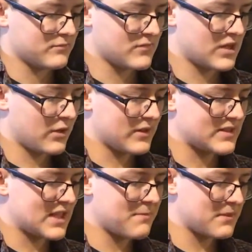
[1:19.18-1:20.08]
It's
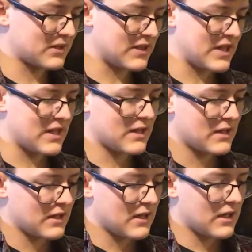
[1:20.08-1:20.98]
typically
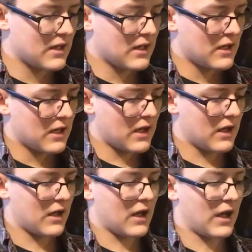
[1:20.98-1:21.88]

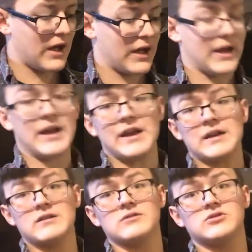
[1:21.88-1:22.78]

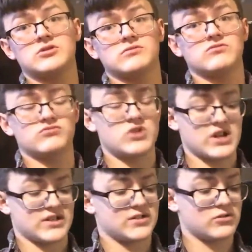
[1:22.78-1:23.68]
I
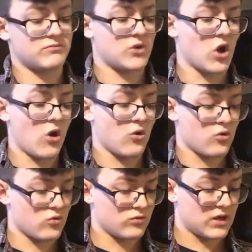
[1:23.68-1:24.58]
just
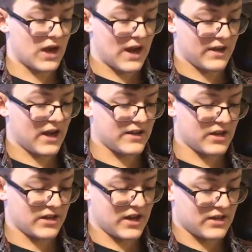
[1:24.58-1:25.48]
go, I
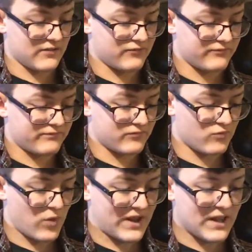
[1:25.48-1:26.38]
kind of
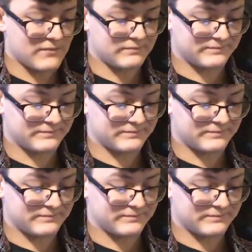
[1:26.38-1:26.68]
wing it,